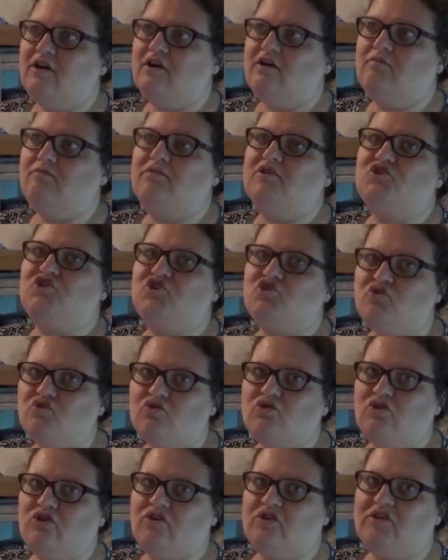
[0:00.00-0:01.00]

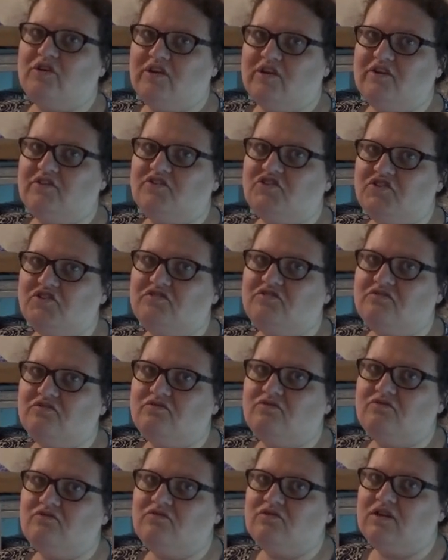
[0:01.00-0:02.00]
matured
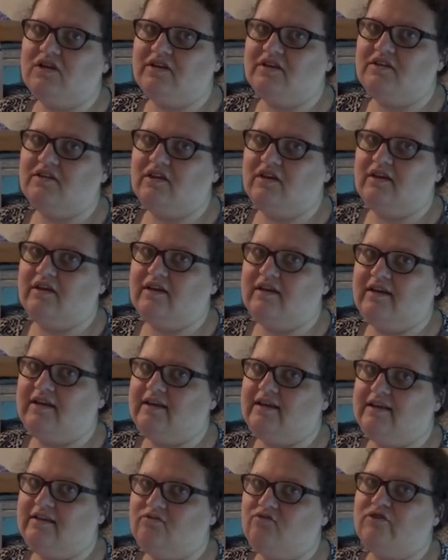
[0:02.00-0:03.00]
into
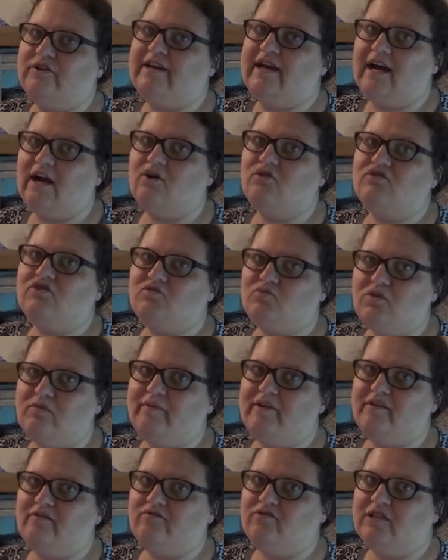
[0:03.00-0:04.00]
a renowned
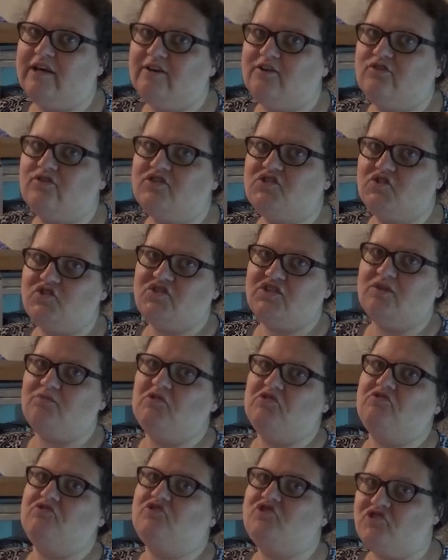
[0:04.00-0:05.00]
woman of letters or
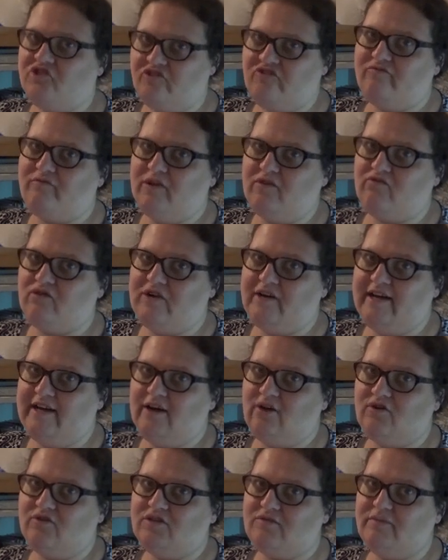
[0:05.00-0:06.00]
someone who should have been
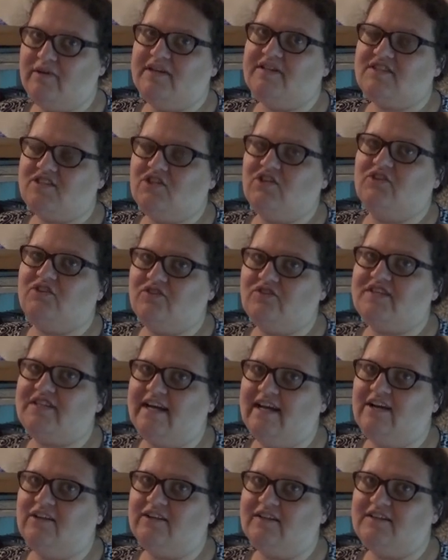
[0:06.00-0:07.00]
renowned based on her
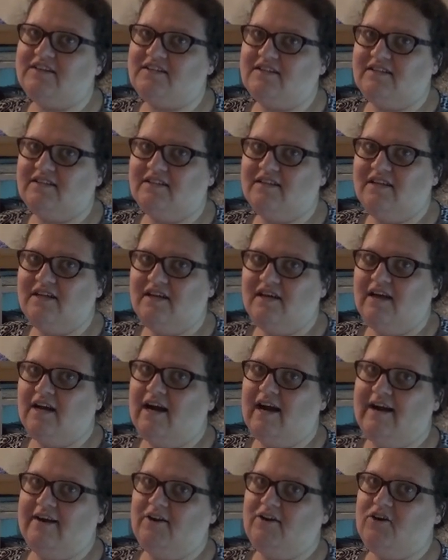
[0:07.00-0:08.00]
talent. And
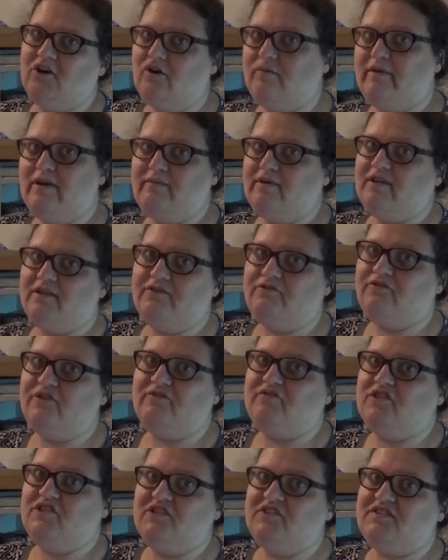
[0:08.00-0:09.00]
I don't know, maybe in the
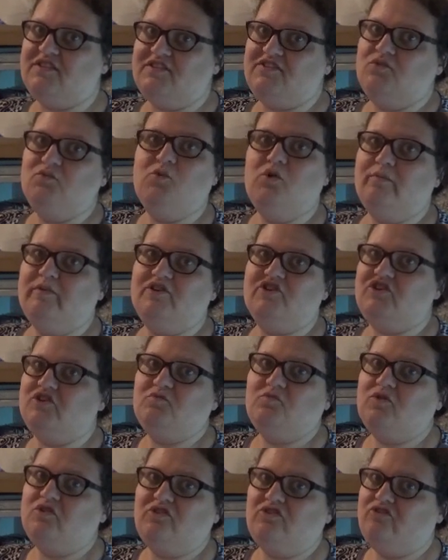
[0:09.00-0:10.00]
50s as a woman she
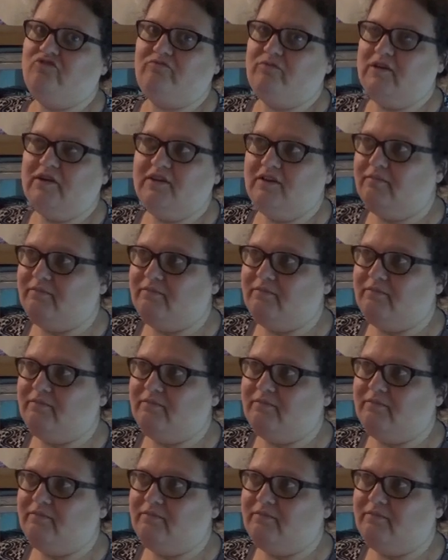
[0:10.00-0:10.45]
wouldn't have been,